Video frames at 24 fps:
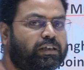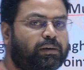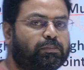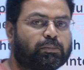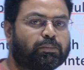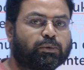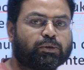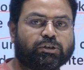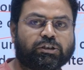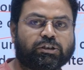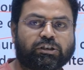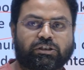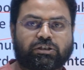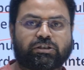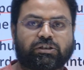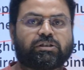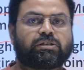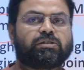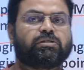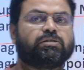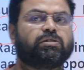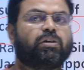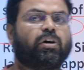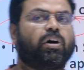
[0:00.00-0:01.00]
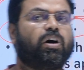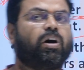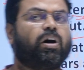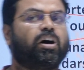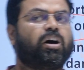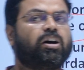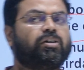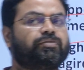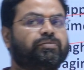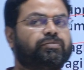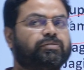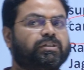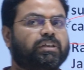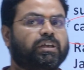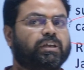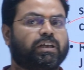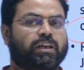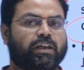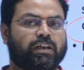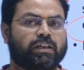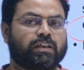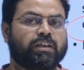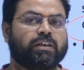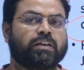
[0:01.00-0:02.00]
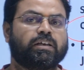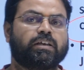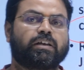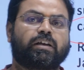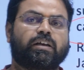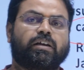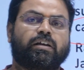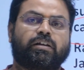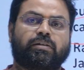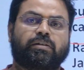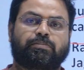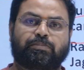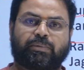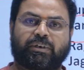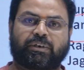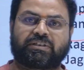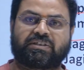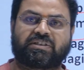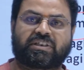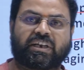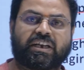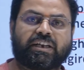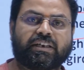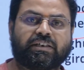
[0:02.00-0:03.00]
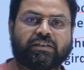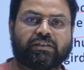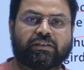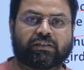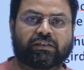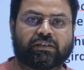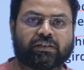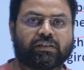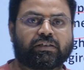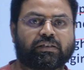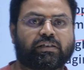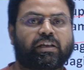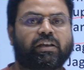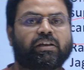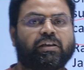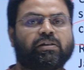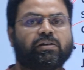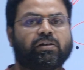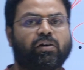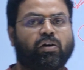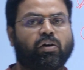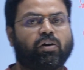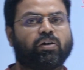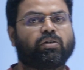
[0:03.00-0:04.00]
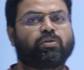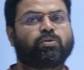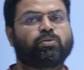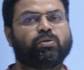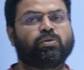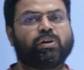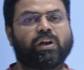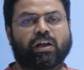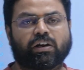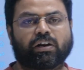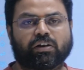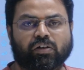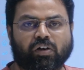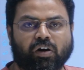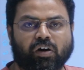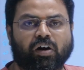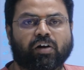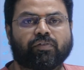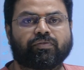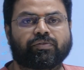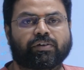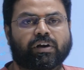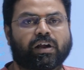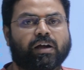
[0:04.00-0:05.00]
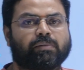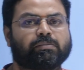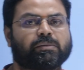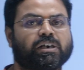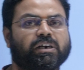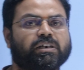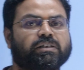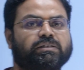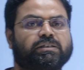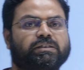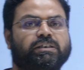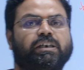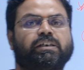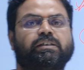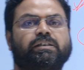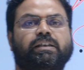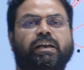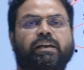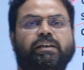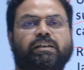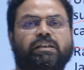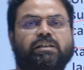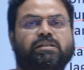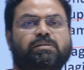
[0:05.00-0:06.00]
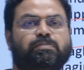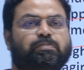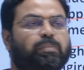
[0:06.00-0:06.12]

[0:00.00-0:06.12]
the position of the present king or ruler of Ramgarh state, that is